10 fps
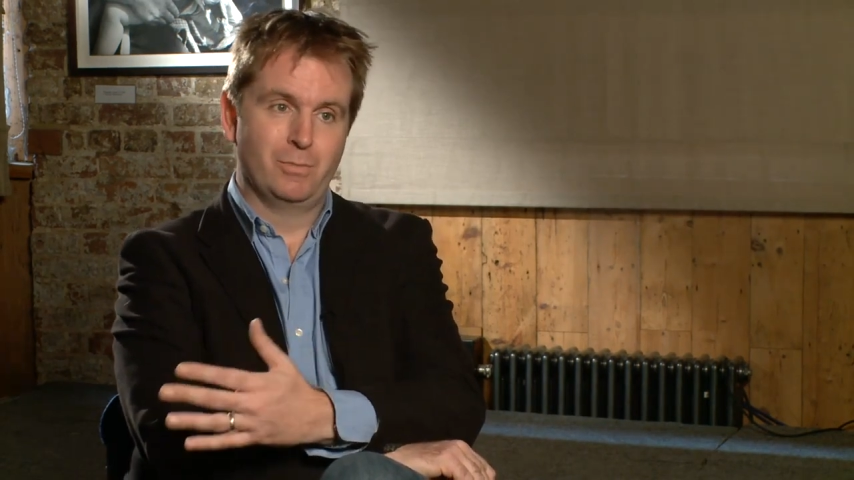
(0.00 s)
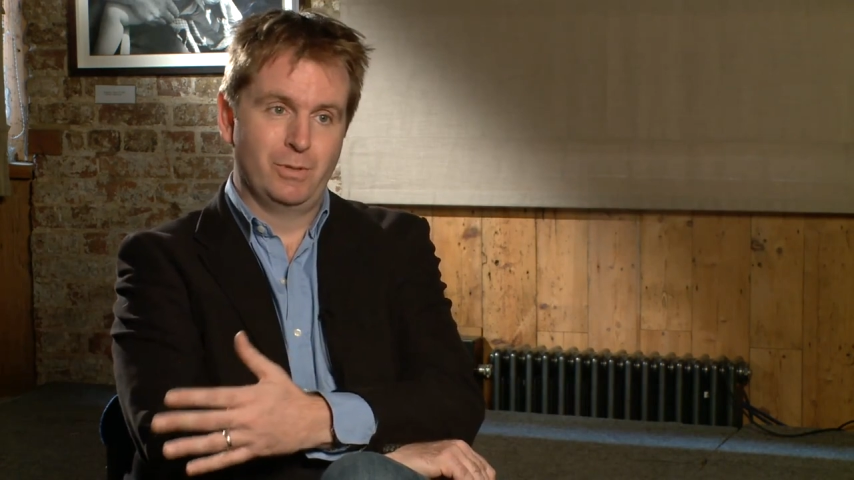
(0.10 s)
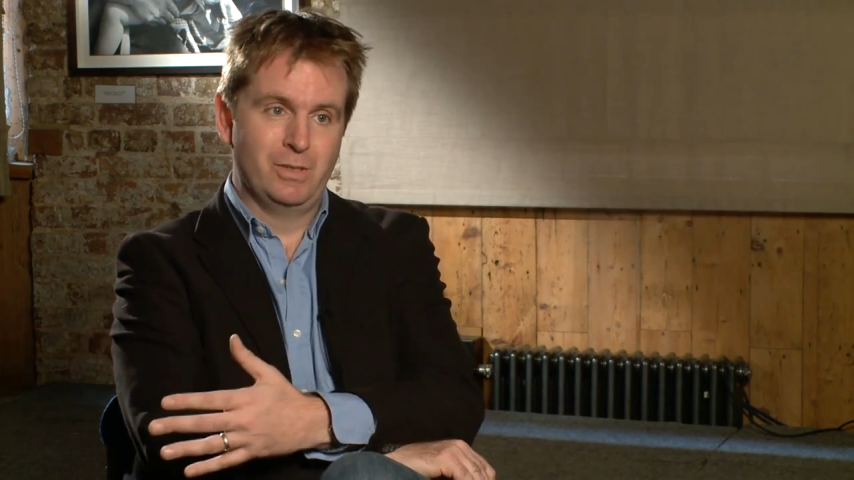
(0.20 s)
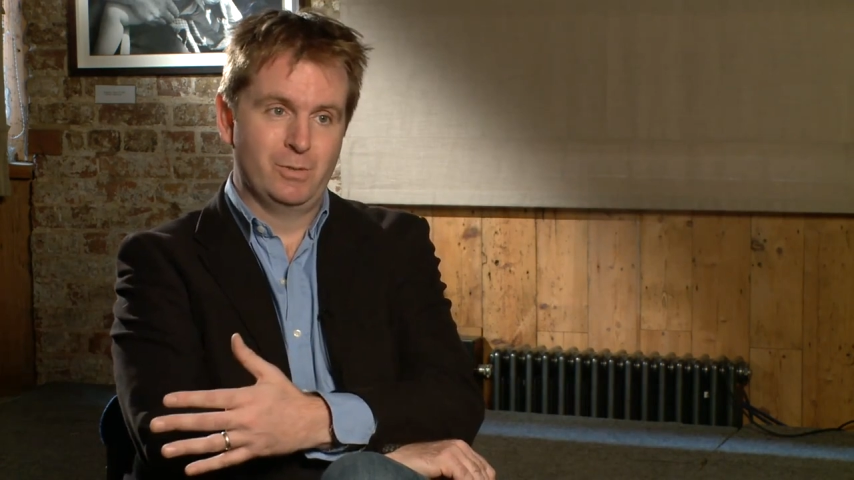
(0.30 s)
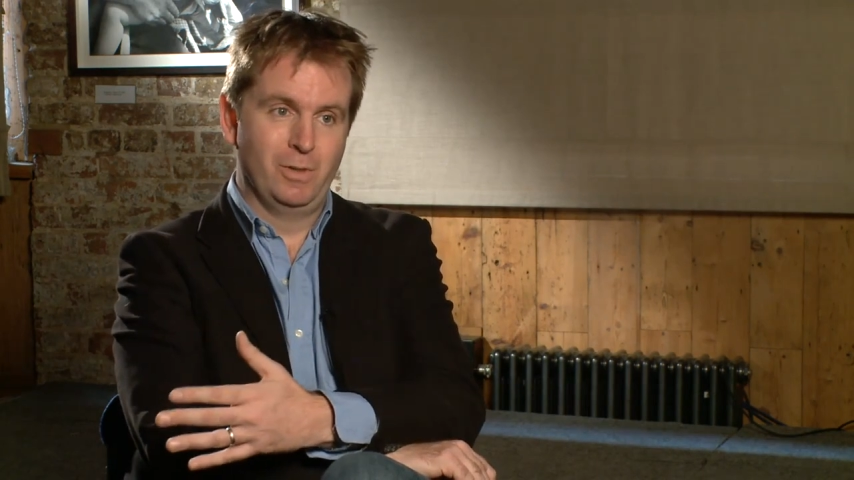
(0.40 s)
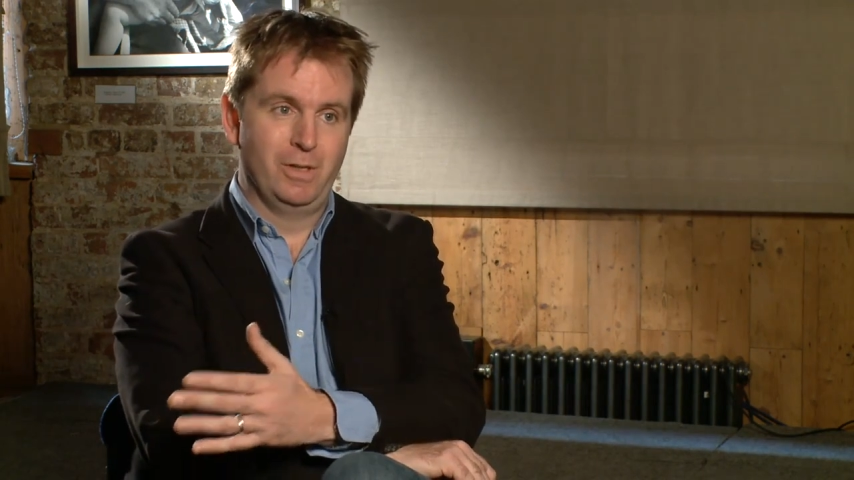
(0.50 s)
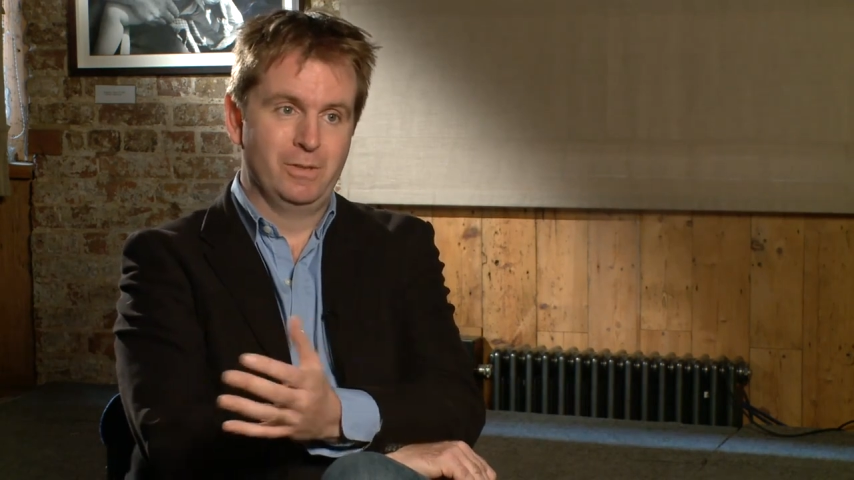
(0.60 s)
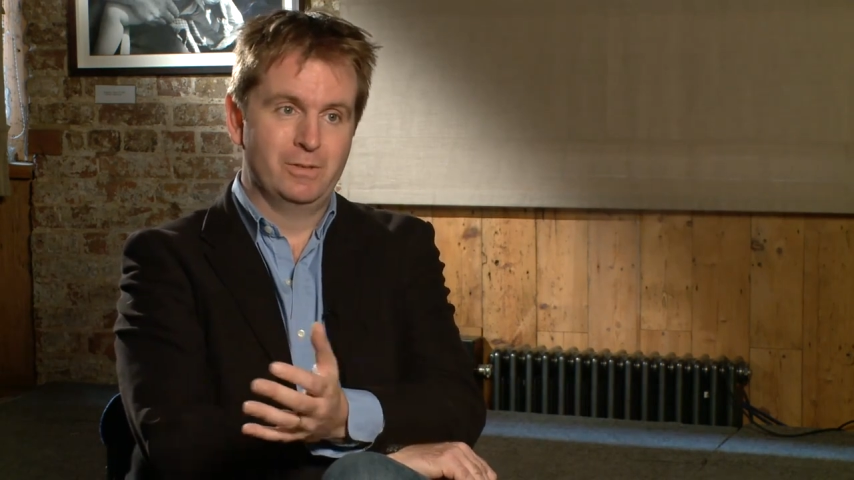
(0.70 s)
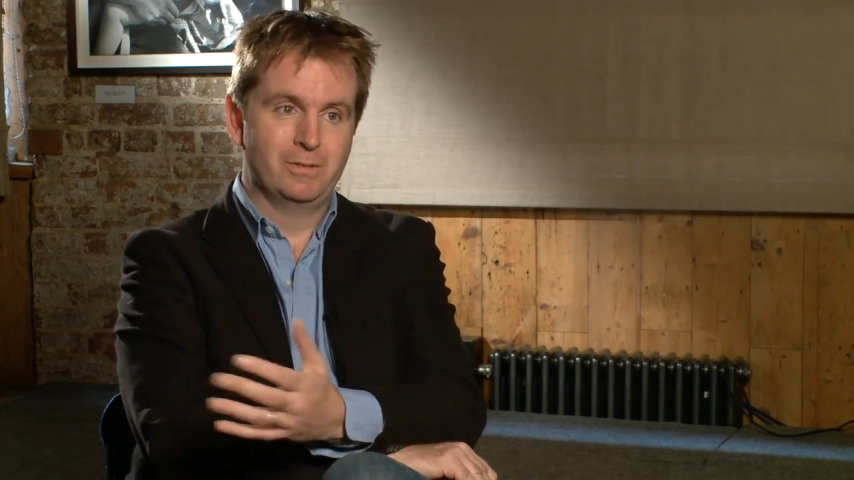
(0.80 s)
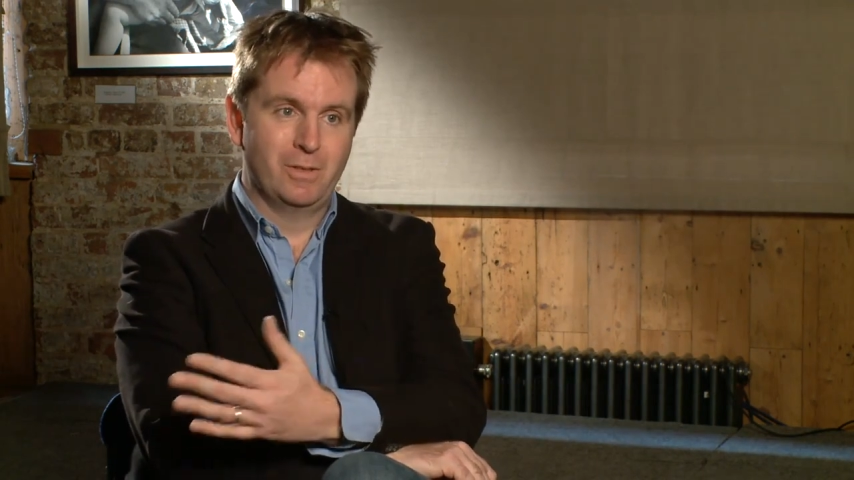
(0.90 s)
print
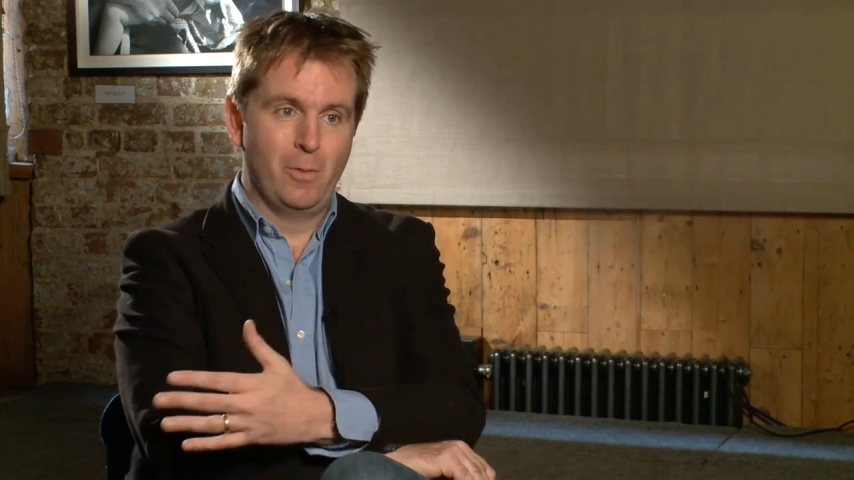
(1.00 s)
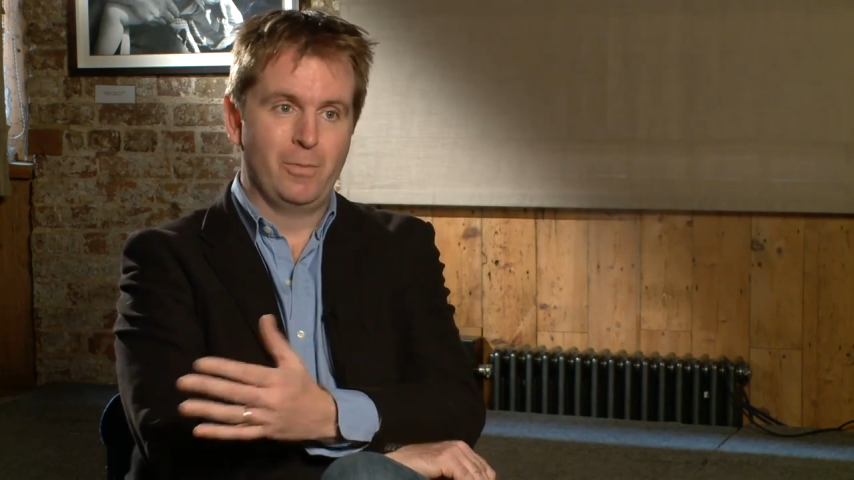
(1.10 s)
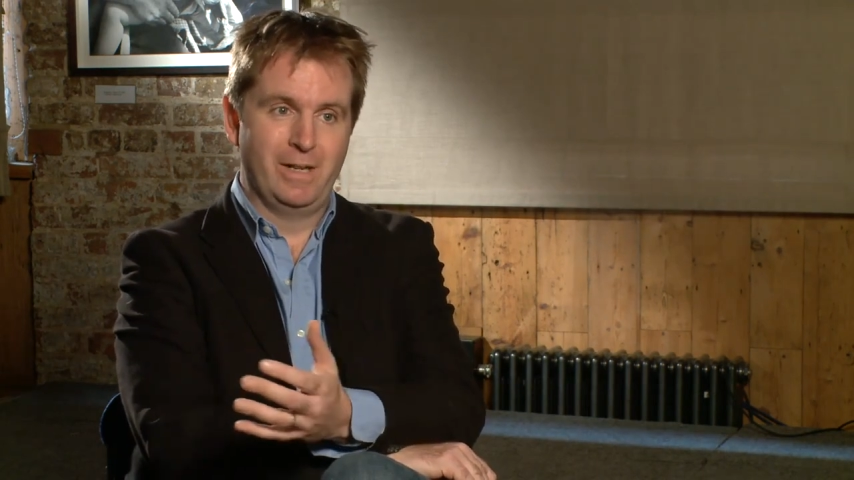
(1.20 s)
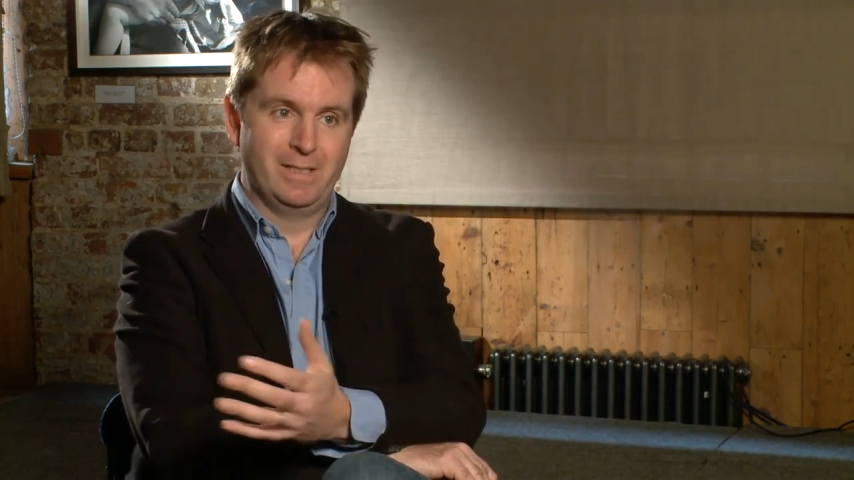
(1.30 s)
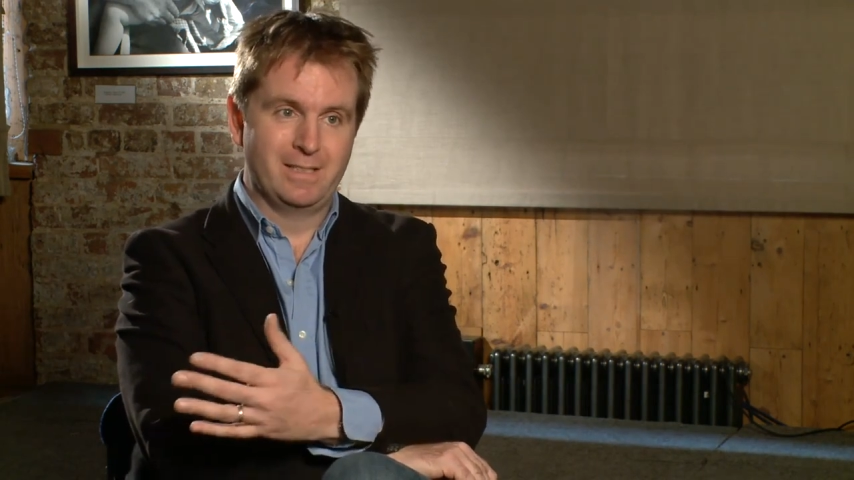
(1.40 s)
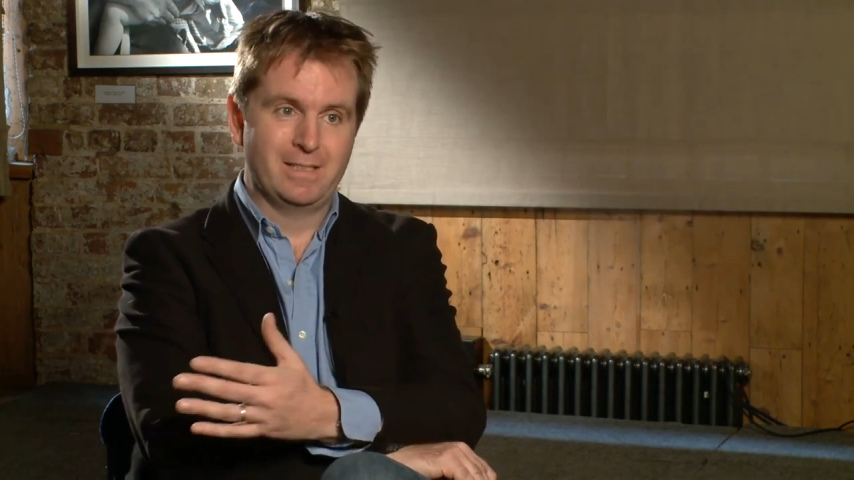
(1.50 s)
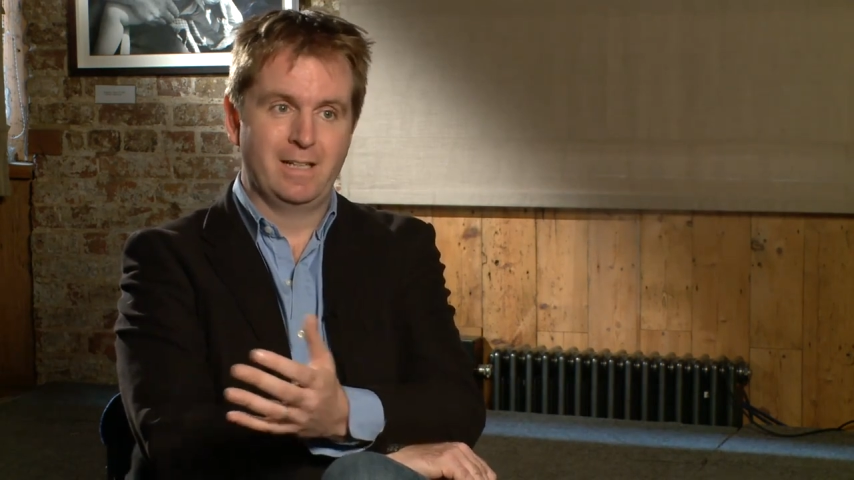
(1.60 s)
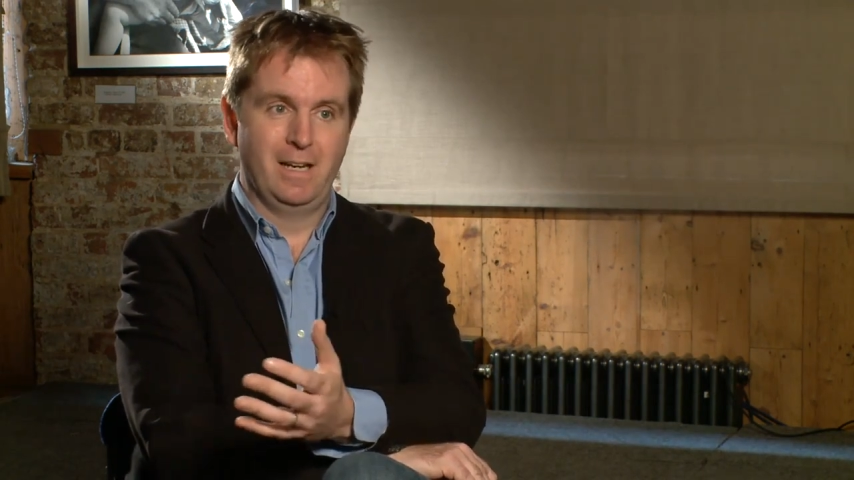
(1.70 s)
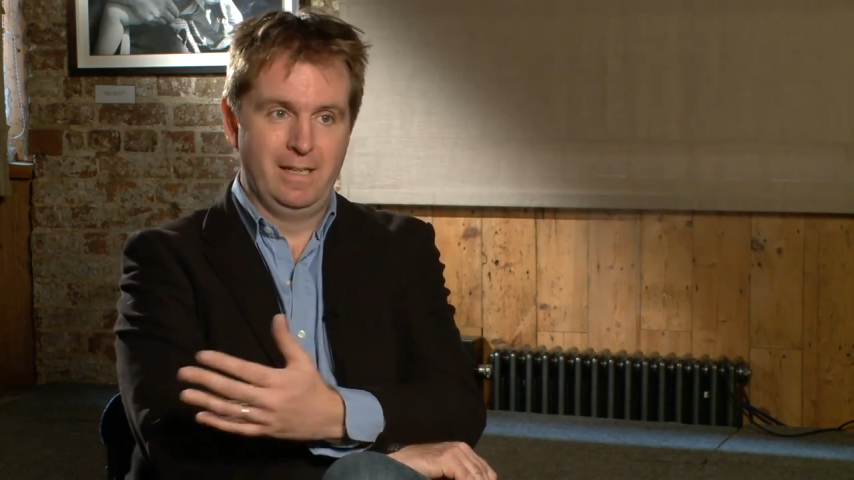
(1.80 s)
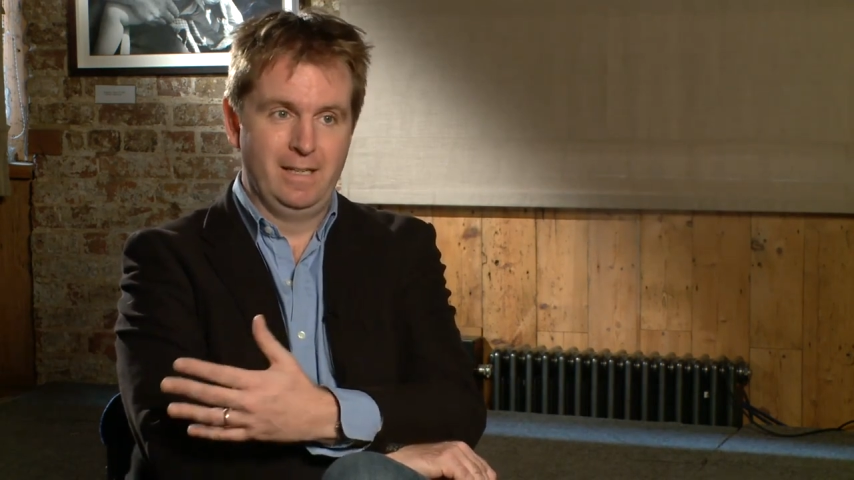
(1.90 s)
world operate at a
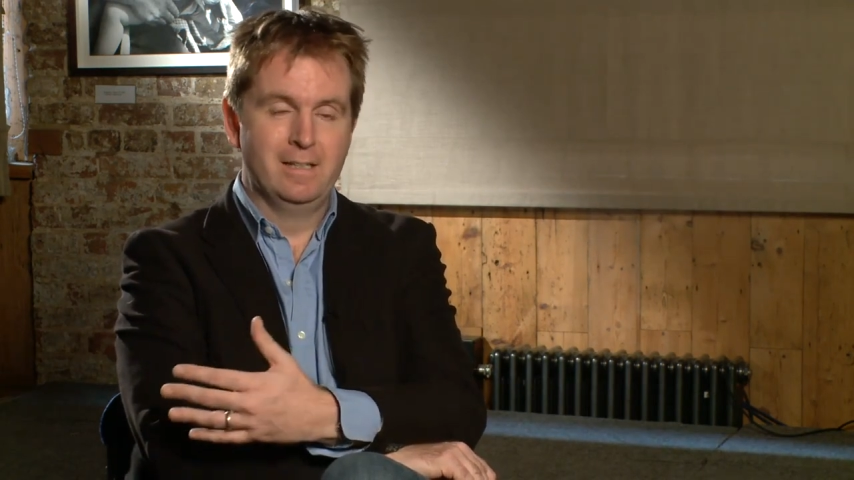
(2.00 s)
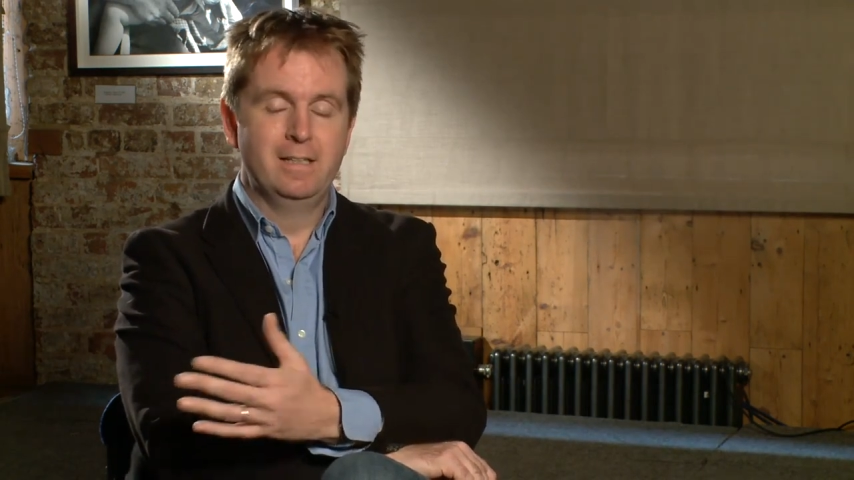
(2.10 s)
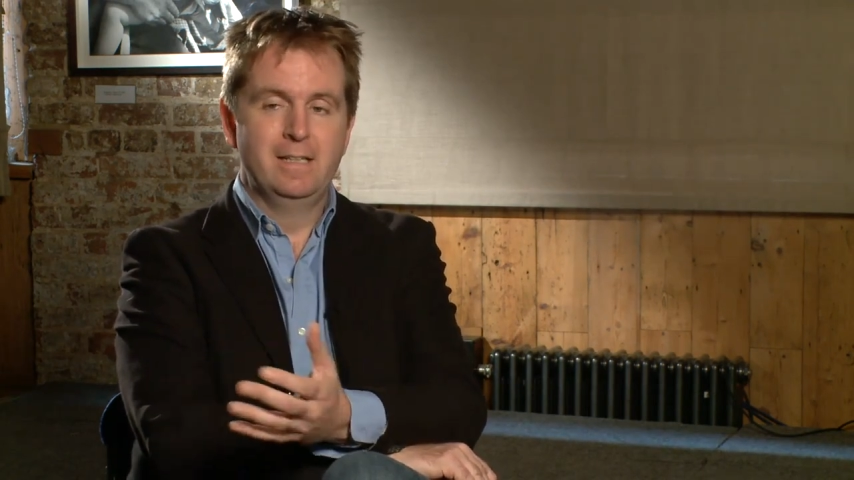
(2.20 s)
slightly